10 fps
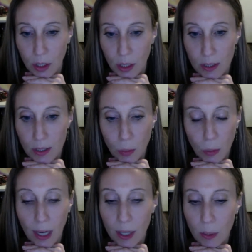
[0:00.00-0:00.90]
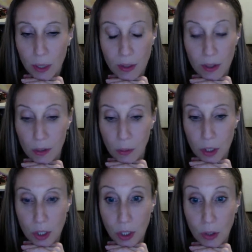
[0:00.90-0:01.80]
I said, Why are we in this war?
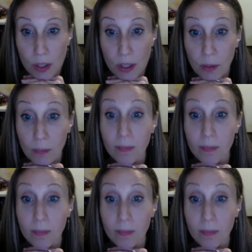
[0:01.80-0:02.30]
She goes,